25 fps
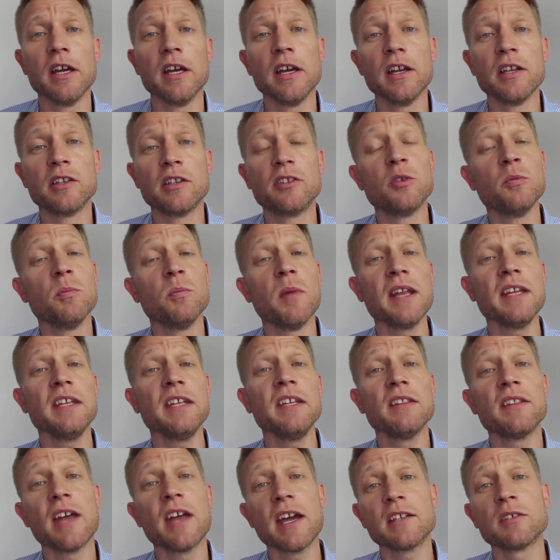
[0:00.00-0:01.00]
To
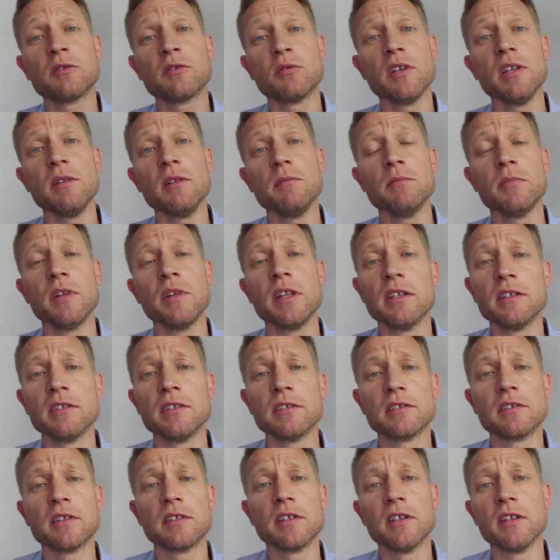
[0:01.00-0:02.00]
many, that dream
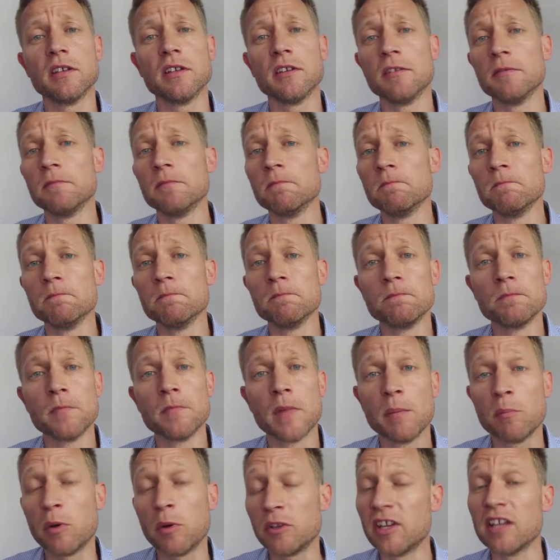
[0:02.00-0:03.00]
is
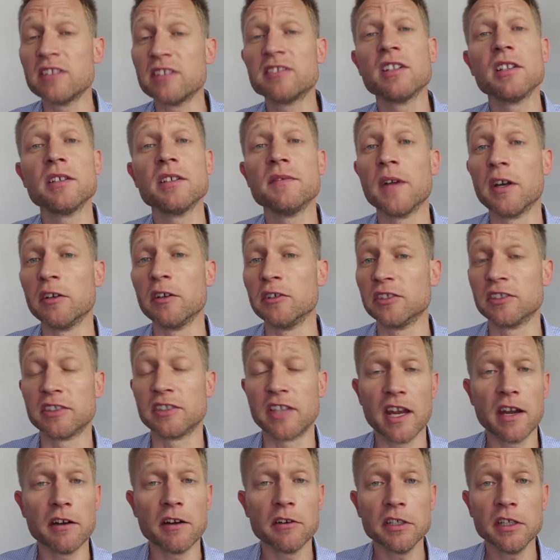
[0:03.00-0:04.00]
potentially very
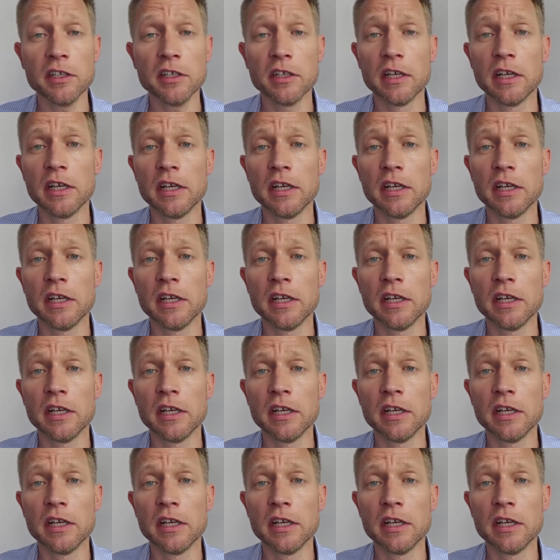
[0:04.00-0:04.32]
scary.